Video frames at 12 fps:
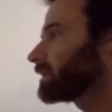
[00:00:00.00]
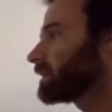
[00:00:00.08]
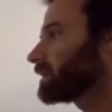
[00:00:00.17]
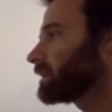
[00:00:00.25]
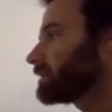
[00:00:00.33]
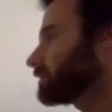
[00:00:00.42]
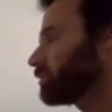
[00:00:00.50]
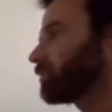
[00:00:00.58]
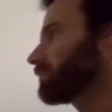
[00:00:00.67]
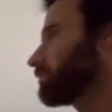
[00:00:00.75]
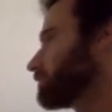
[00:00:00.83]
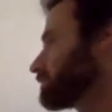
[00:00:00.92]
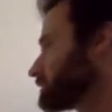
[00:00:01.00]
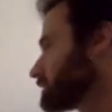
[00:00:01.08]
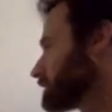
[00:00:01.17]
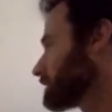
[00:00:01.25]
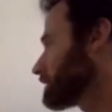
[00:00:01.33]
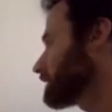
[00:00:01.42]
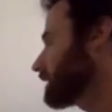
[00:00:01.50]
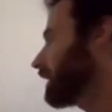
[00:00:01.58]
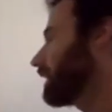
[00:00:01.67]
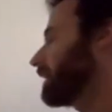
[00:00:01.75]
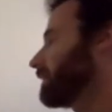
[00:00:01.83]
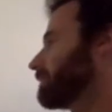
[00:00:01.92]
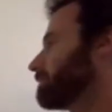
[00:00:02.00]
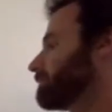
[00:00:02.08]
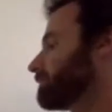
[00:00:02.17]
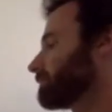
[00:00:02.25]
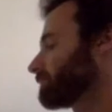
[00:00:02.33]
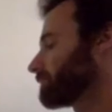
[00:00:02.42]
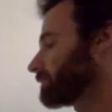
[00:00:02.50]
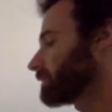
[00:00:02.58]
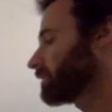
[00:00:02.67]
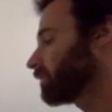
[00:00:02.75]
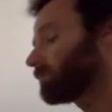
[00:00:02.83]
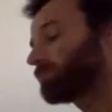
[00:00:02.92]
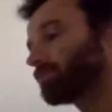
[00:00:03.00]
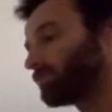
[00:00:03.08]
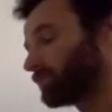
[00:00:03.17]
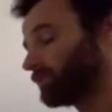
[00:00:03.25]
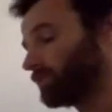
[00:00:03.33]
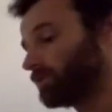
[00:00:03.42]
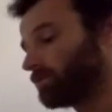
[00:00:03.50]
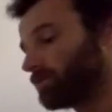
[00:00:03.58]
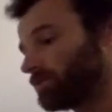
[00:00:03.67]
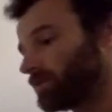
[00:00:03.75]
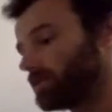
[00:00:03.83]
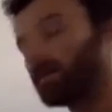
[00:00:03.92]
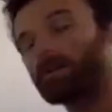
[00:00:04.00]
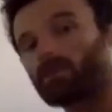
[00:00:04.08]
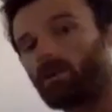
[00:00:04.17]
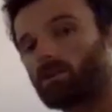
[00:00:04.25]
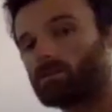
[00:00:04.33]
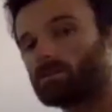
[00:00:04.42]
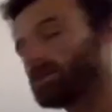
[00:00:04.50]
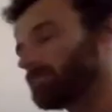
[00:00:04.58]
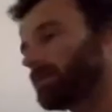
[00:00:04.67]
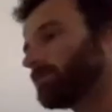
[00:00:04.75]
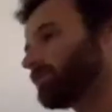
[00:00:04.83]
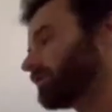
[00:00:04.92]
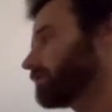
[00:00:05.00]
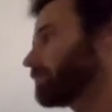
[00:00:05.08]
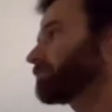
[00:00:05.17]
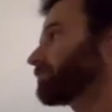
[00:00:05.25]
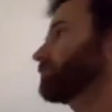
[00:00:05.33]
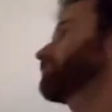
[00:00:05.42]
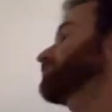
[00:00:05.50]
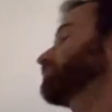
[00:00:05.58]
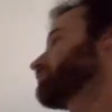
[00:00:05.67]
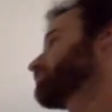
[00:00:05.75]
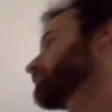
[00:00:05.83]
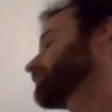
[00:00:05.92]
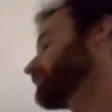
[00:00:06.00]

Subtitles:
in the world, or improve. A technology you might want to improve,